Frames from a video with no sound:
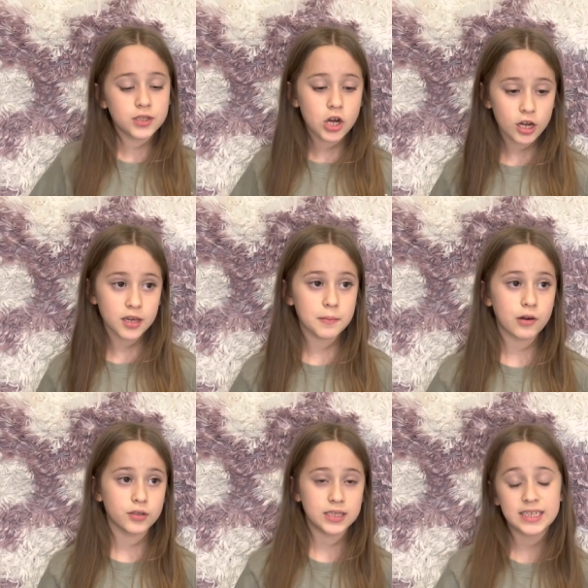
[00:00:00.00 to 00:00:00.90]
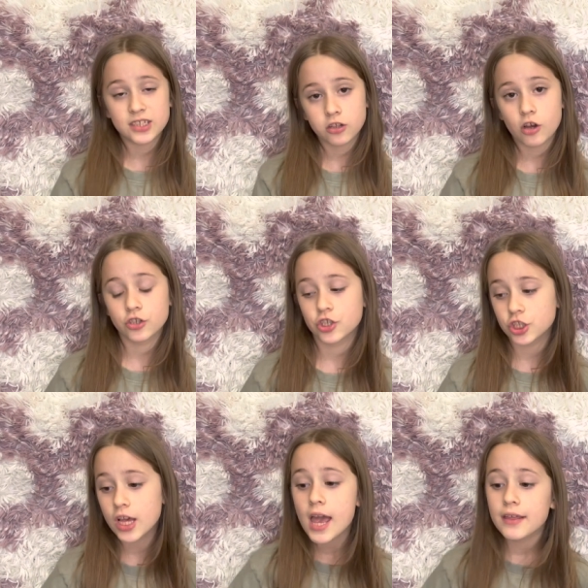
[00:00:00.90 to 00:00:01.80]
talking about is disc launchers.
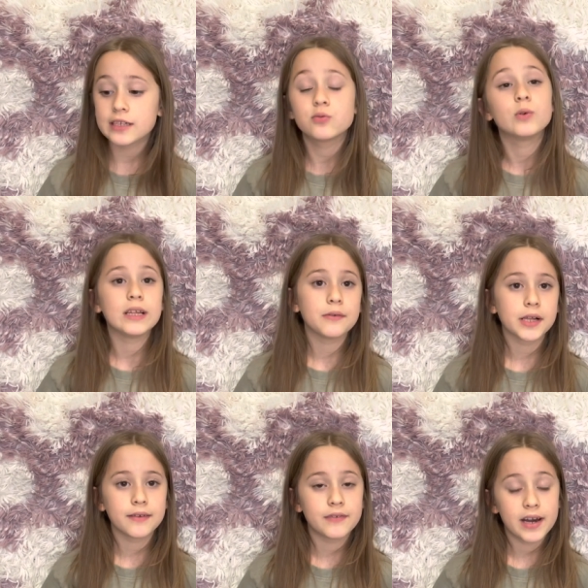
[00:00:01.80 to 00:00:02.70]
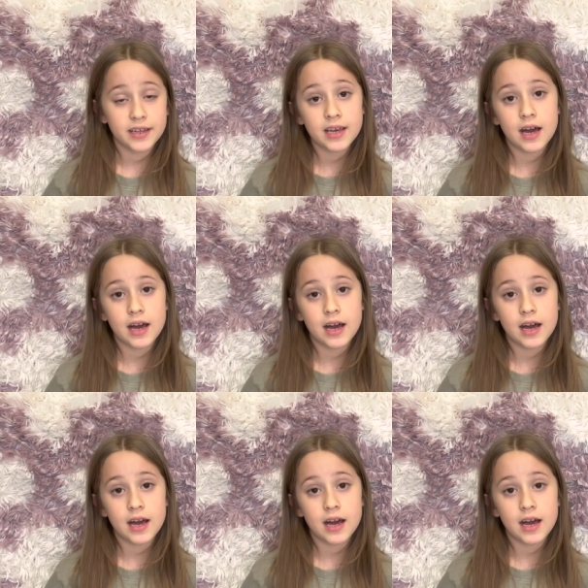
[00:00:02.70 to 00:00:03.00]
It's really, really fun.